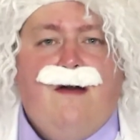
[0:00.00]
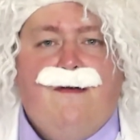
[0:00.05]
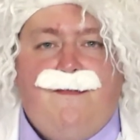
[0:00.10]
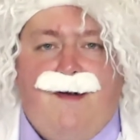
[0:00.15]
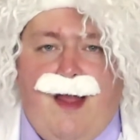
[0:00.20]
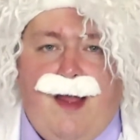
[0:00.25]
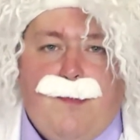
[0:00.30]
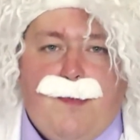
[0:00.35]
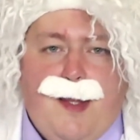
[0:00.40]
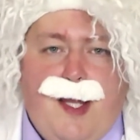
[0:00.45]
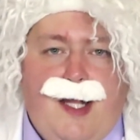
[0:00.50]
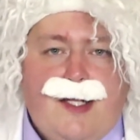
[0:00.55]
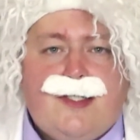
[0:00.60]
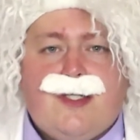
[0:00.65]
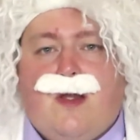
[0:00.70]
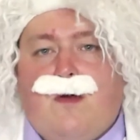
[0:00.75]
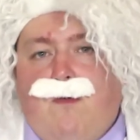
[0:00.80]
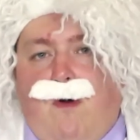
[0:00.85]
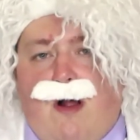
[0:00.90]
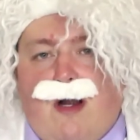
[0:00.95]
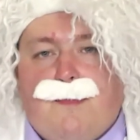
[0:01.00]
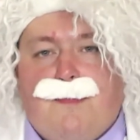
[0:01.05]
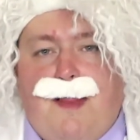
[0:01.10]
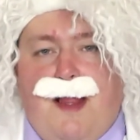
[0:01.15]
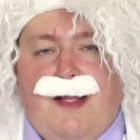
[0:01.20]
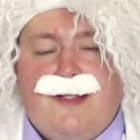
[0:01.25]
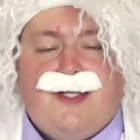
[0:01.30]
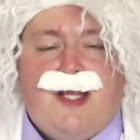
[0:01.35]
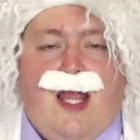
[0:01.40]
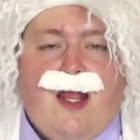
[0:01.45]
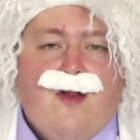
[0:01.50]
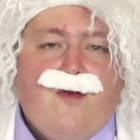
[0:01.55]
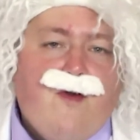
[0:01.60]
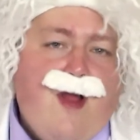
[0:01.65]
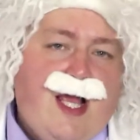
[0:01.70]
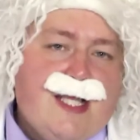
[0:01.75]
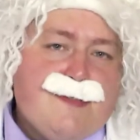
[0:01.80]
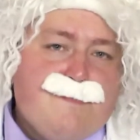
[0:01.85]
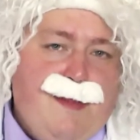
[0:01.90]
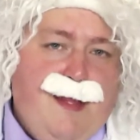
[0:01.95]
Fire Pledge, Water Pledge, and
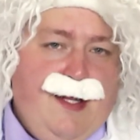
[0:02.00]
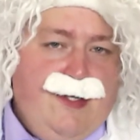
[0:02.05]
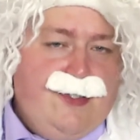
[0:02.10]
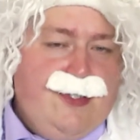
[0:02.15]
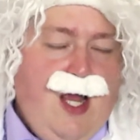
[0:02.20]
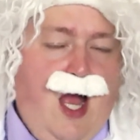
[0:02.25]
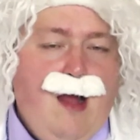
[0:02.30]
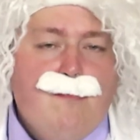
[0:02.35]
Grass Pledge